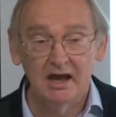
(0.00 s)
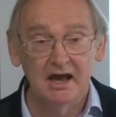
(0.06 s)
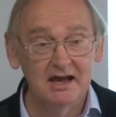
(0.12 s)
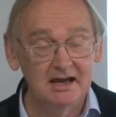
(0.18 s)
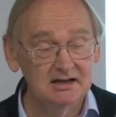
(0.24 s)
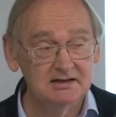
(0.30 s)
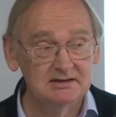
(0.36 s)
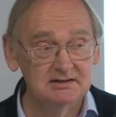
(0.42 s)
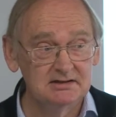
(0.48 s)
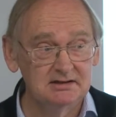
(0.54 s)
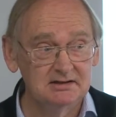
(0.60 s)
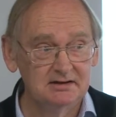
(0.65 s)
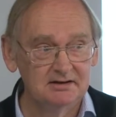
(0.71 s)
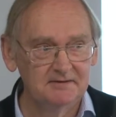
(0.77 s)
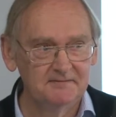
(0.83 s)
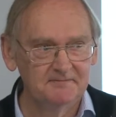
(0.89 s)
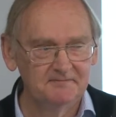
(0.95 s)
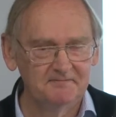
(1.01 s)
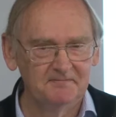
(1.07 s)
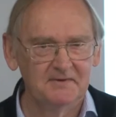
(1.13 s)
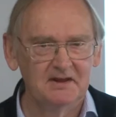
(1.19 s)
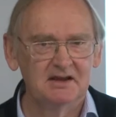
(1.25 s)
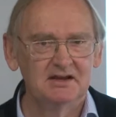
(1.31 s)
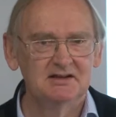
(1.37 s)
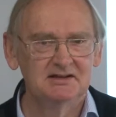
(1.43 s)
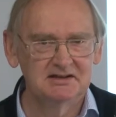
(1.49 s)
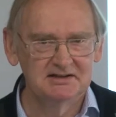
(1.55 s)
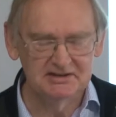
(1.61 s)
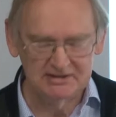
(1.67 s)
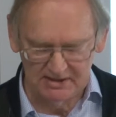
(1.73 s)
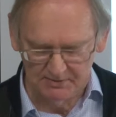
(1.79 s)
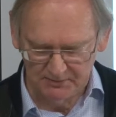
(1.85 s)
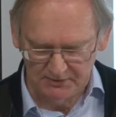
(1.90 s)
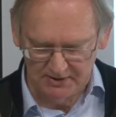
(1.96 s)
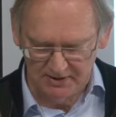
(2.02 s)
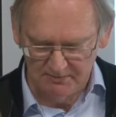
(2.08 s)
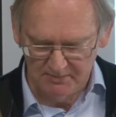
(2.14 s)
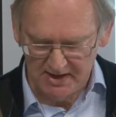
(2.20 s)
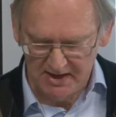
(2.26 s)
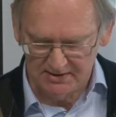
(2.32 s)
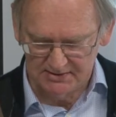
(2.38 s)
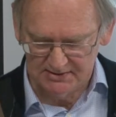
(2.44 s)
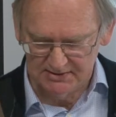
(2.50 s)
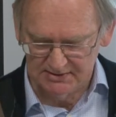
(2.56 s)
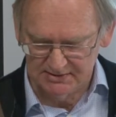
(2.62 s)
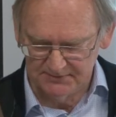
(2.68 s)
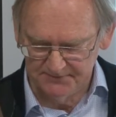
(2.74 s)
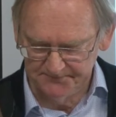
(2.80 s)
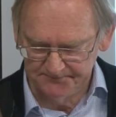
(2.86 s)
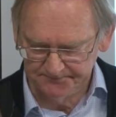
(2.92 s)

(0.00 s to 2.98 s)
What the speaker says: And he did something about it.